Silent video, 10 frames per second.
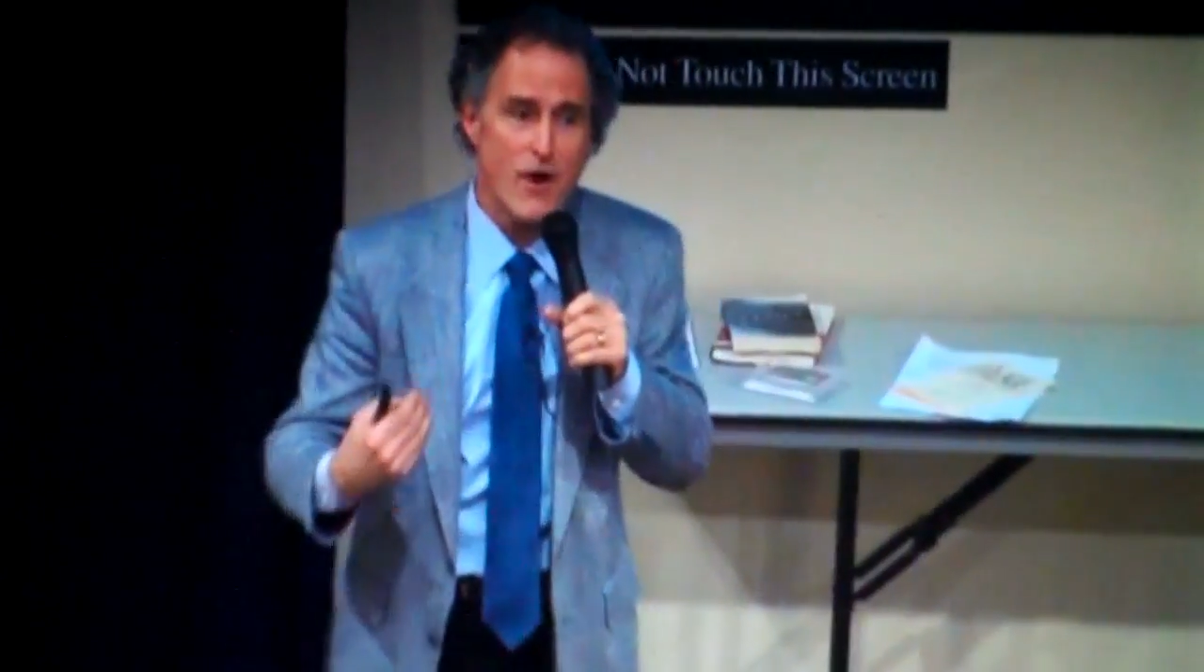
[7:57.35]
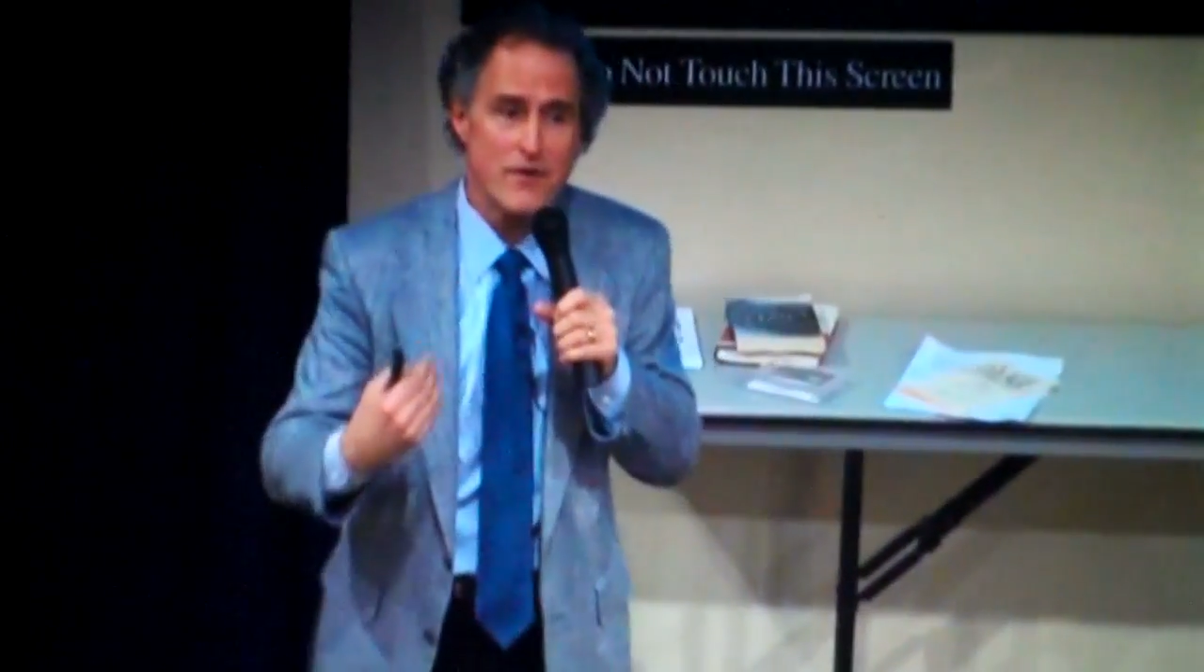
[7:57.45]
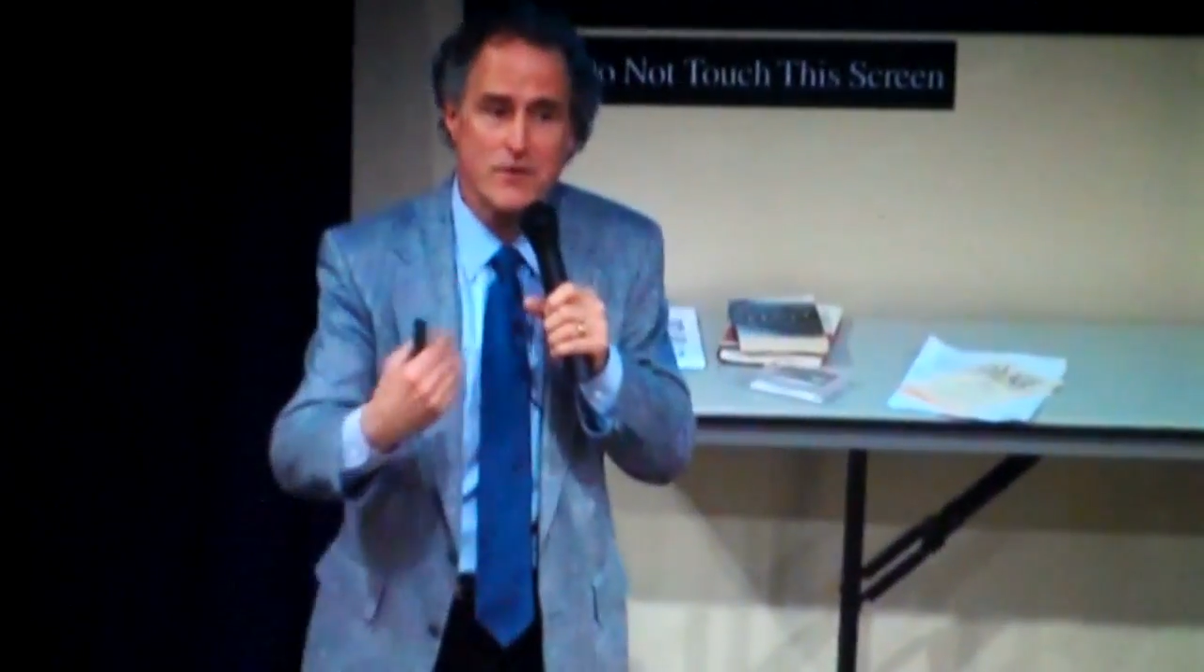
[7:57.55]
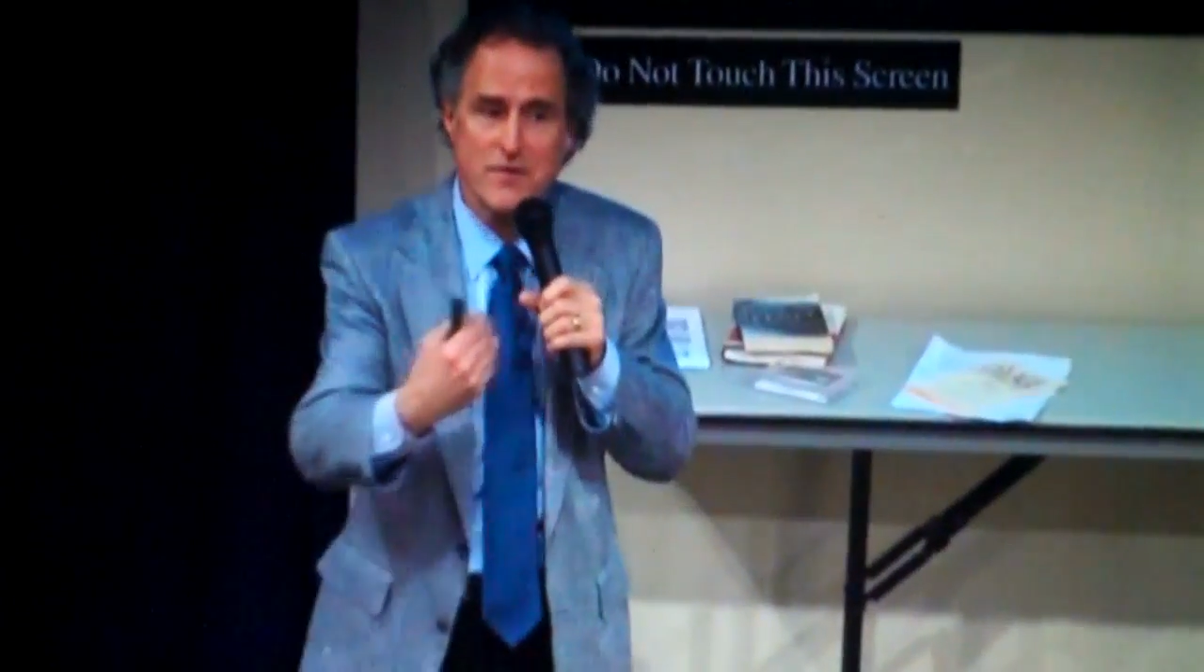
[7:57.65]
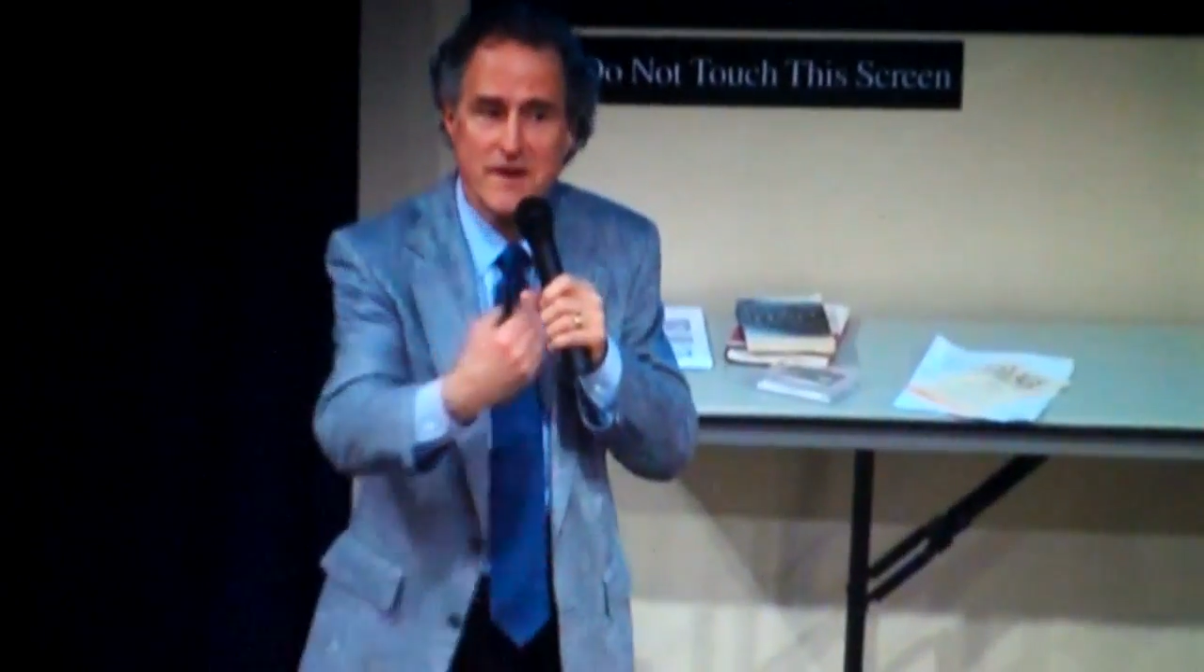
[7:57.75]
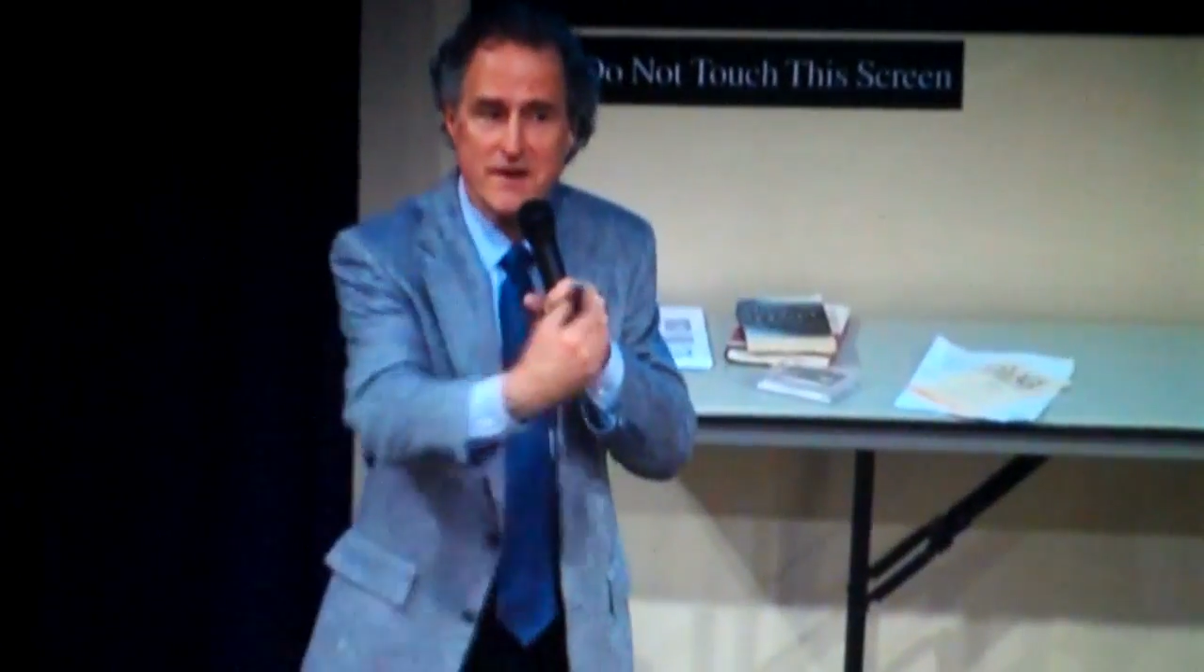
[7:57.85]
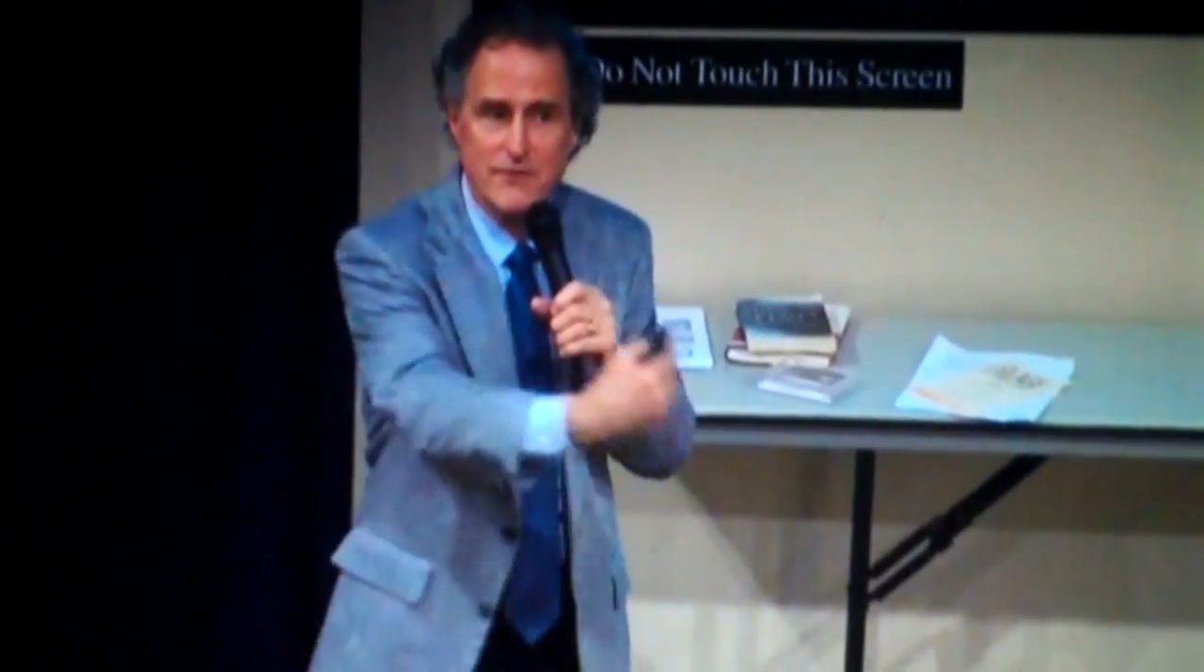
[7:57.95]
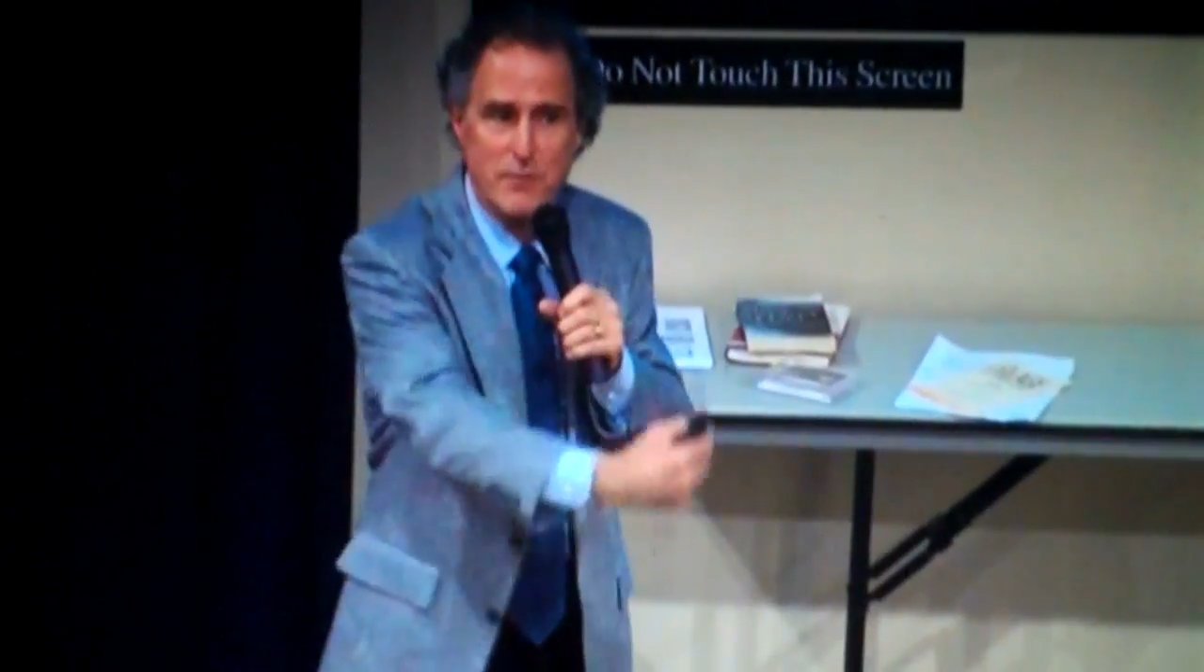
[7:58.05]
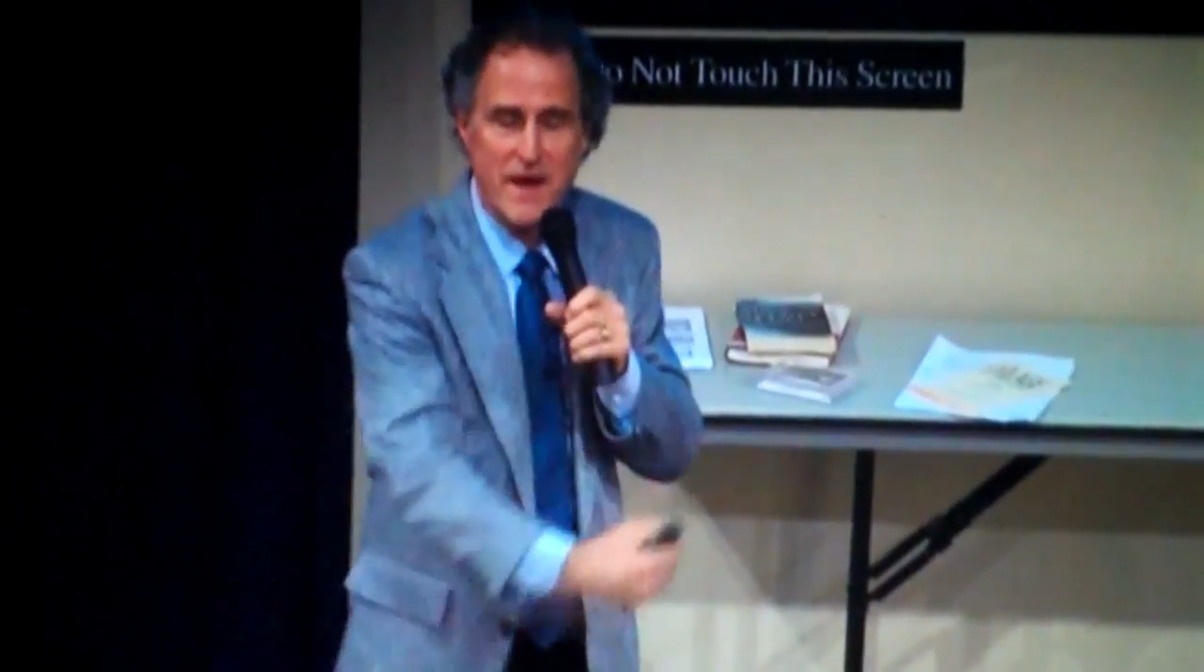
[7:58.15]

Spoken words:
farther than